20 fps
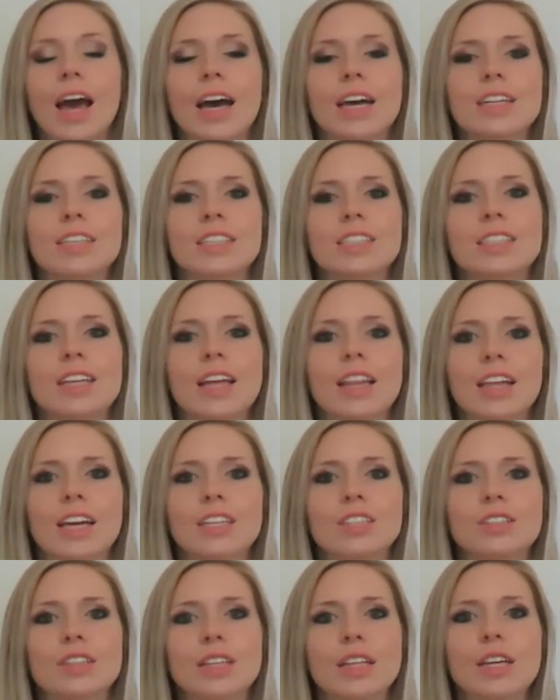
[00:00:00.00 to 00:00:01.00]
I just think
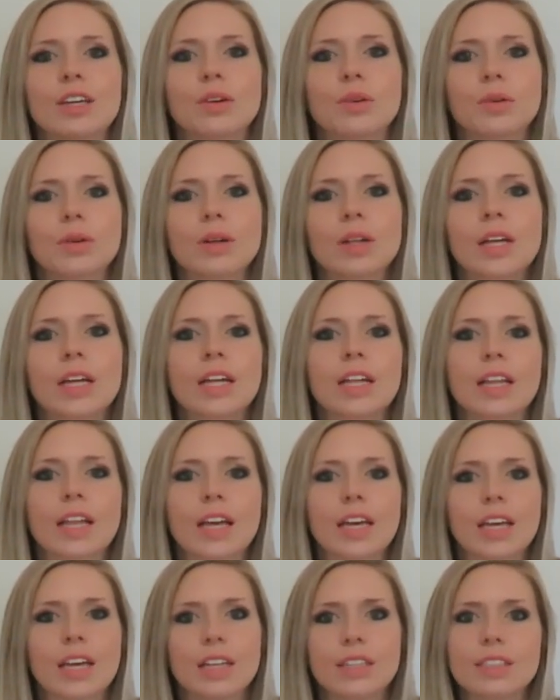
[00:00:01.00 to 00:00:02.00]
that's really cool.
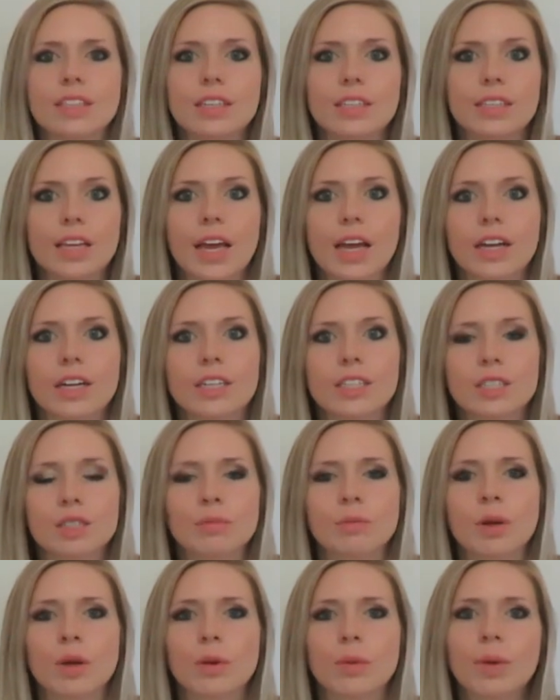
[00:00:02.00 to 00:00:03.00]
Like Kinsley's hair is
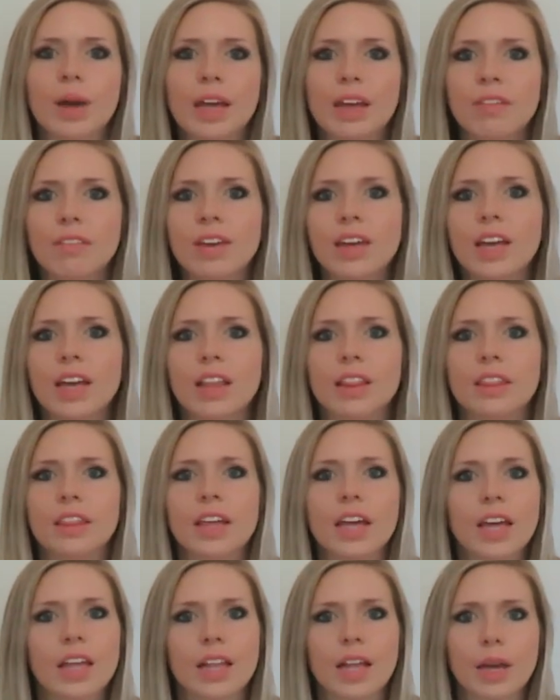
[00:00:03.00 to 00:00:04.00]
more wavy and
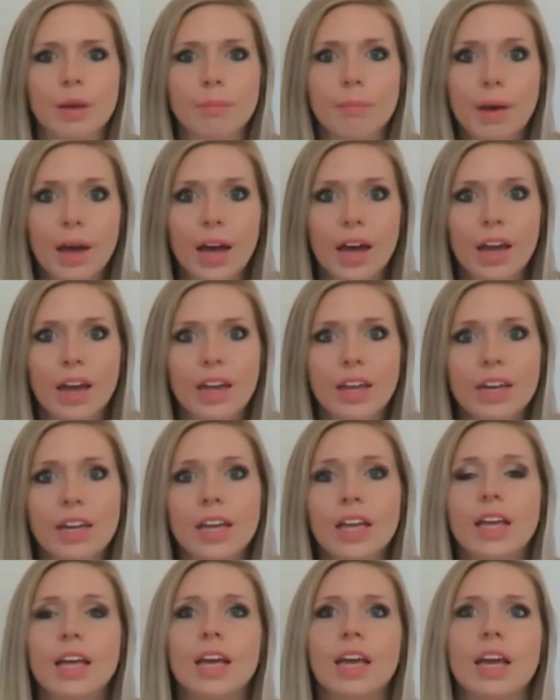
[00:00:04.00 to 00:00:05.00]
thick like mine,
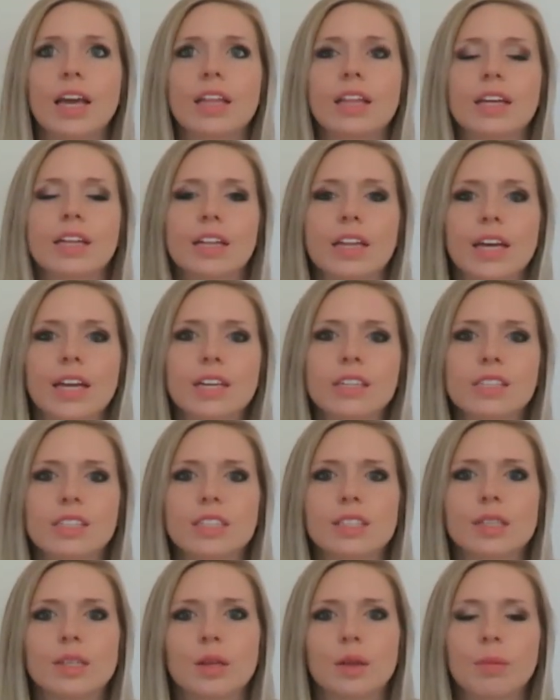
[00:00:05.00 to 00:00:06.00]
and then Claire's
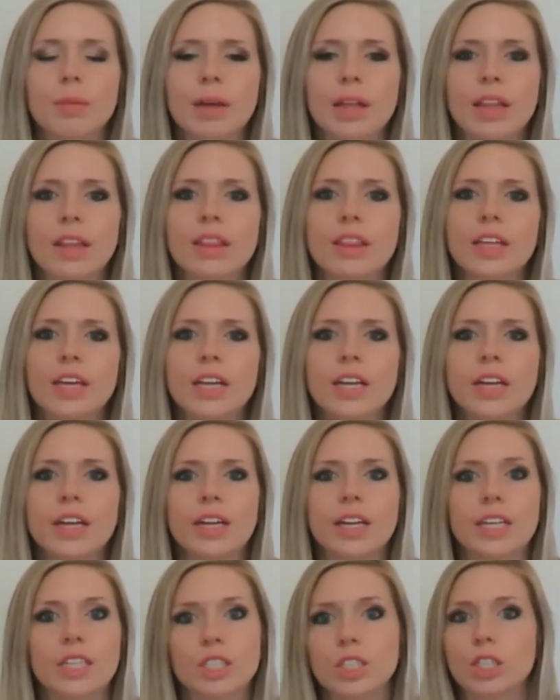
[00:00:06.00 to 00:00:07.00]
is a little bit thinner
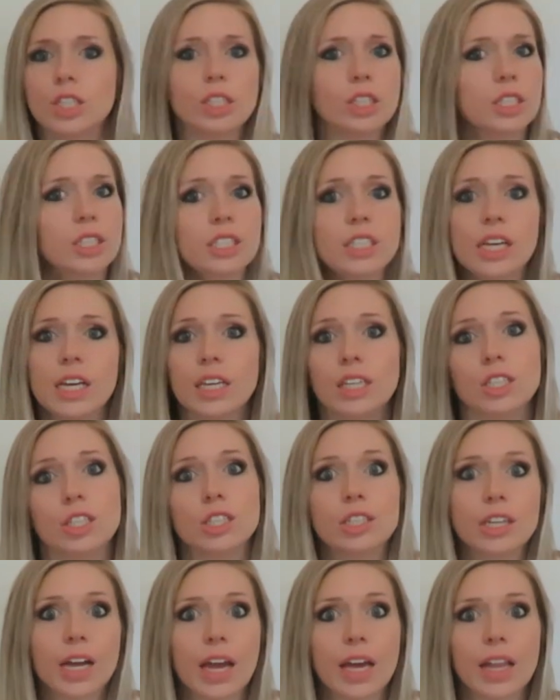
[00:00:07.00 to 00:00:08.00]
and it's just stick
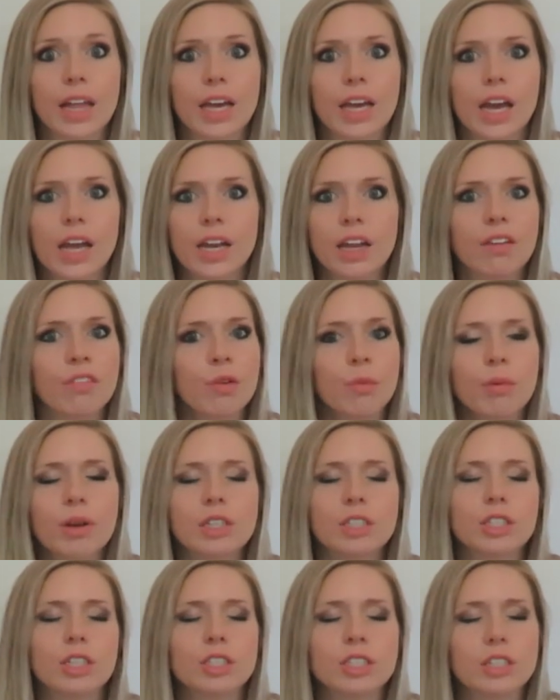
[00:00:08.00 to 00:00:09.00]
straight. Like I never
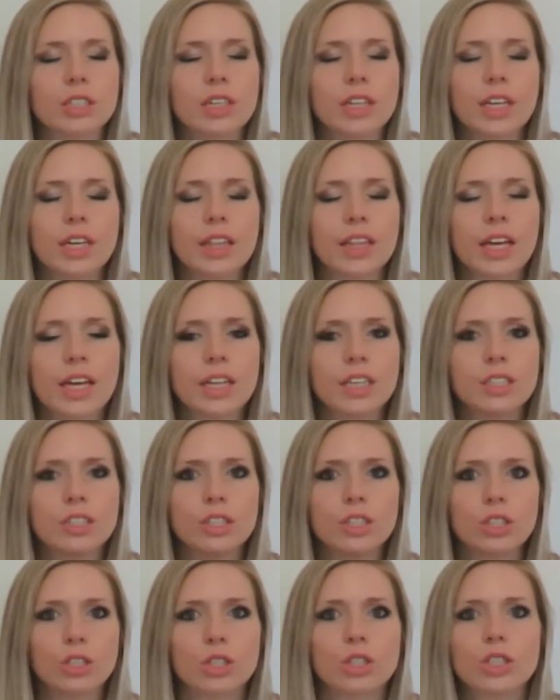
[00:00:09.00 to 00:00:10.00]
brush hers or anything,
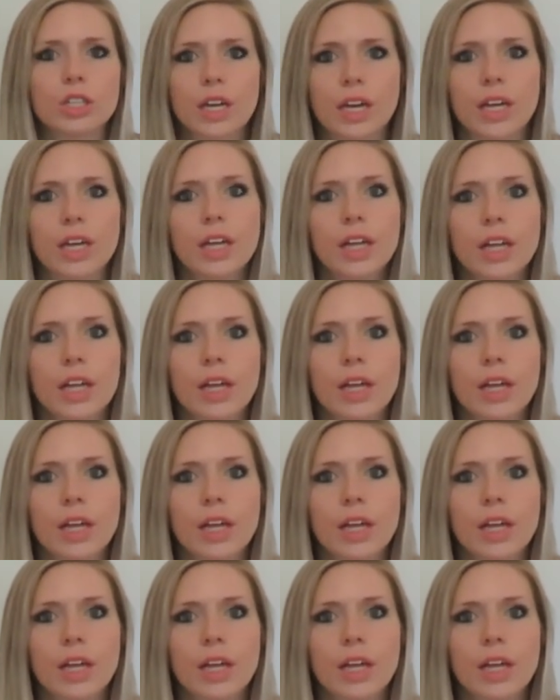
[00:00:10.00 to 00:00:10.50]
it's just straight.